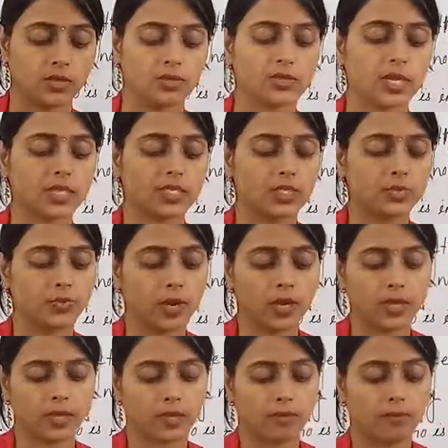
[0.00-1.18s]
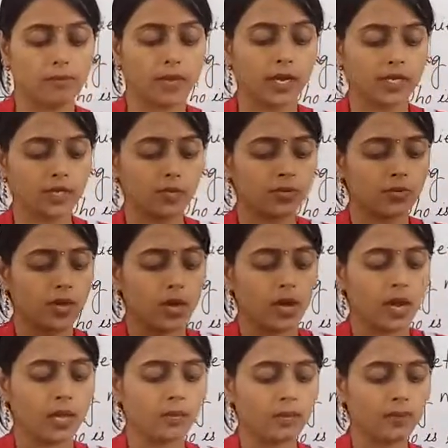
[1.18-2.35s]
That's why, mind you,
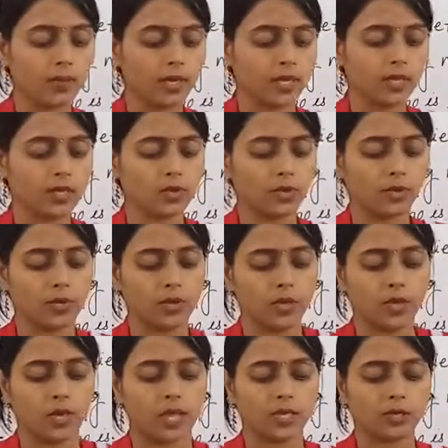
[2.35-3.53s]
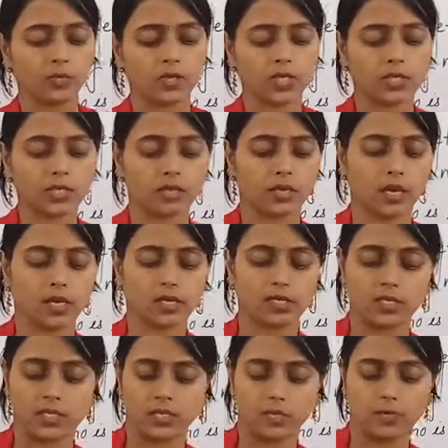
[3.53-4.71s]
I be making no accusation
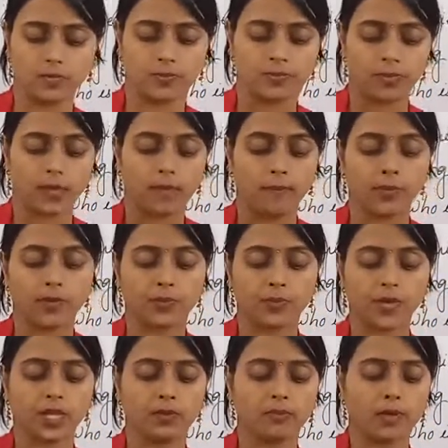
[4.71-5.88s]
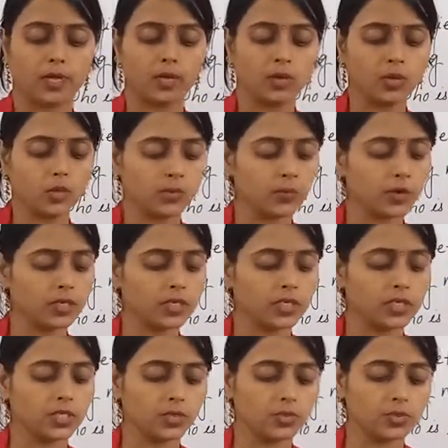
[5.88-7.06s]
against you. But when my aunt
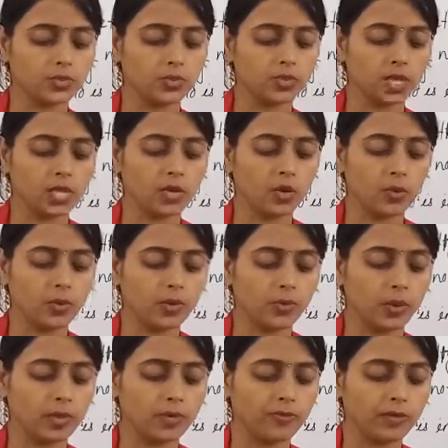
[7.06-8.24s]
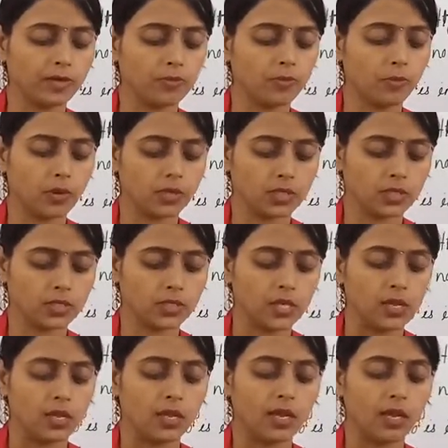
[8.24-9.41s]
wanted you to take over one of her bodies
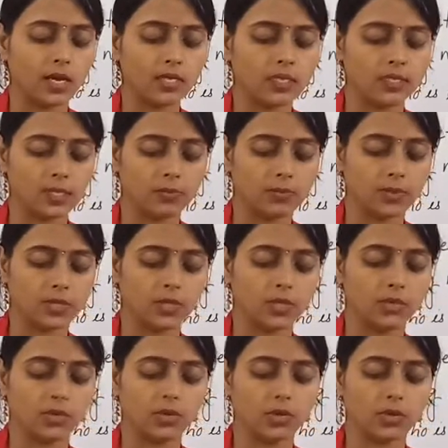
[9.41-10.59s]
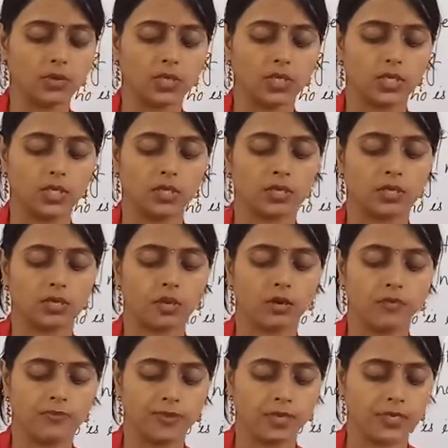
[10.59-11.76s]
last summer, you not hear
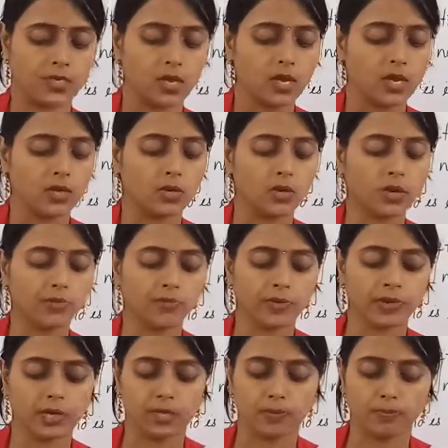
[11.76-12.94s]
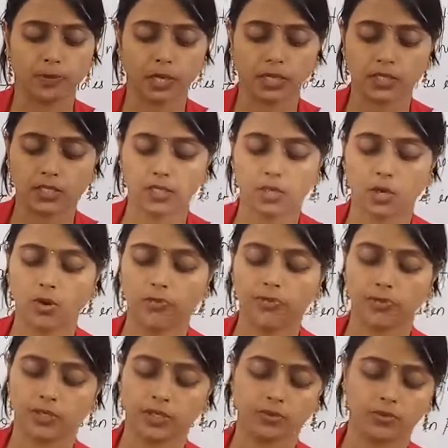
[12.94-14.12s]
of it, not for any price she
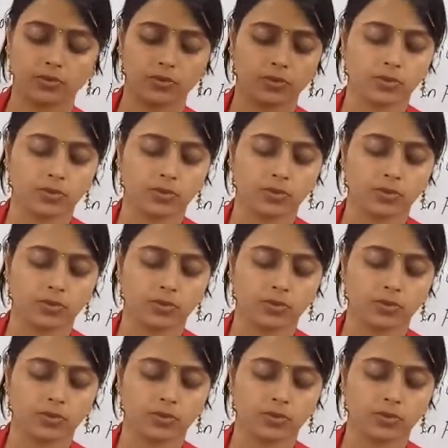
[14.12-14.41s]
offered you.